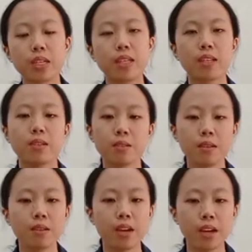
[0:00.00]
consider
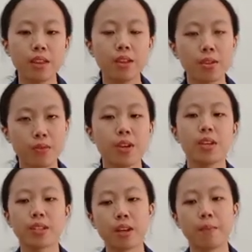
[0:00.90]
in
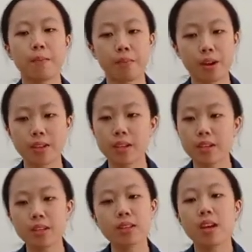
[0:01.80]
3
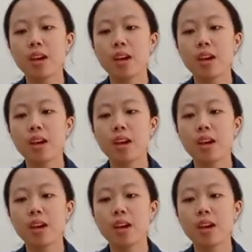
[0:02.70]
sub-processes